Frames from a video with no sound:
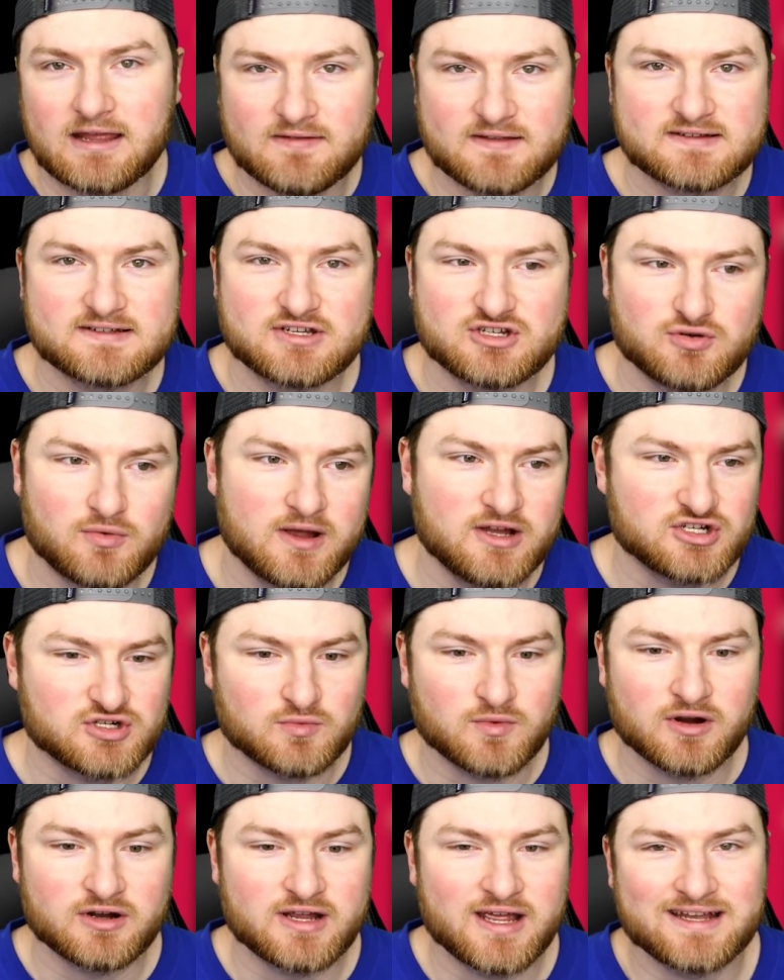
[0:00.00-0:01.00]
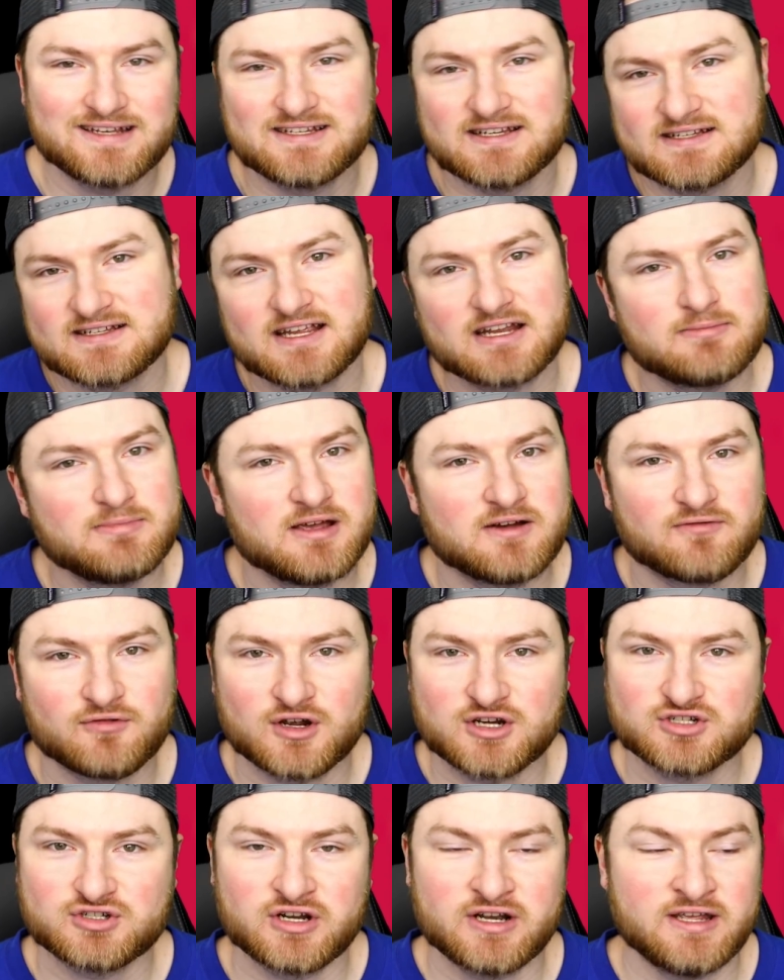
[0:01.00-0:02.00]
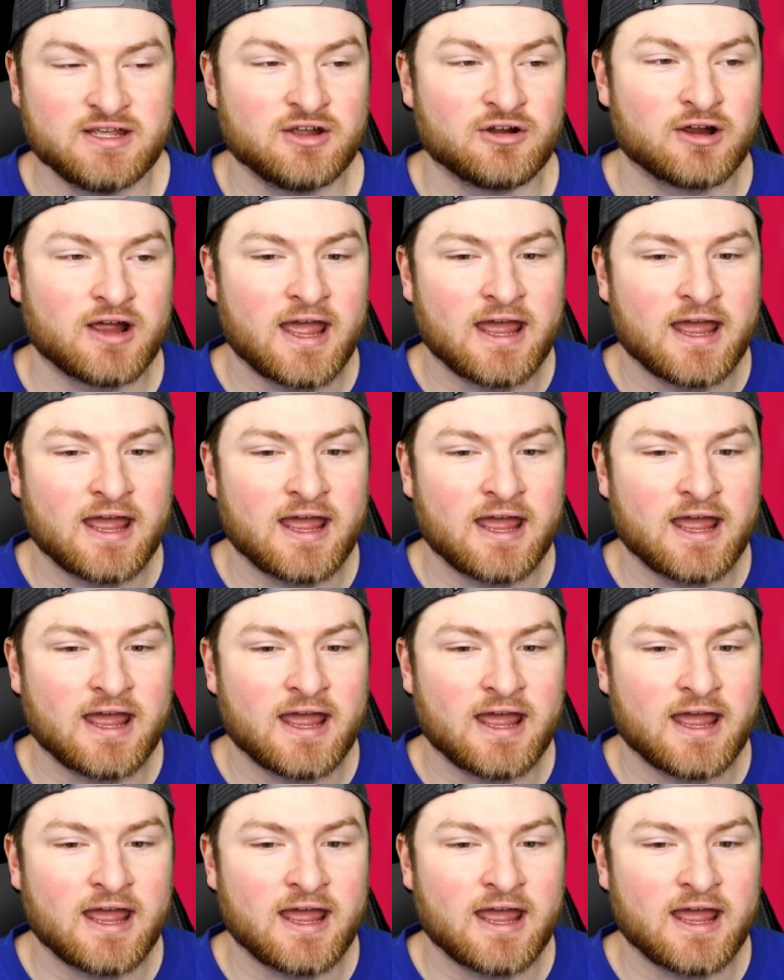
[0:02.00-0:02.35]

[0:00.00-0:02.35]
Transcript: in the situation where it's just going to be a frustrating year.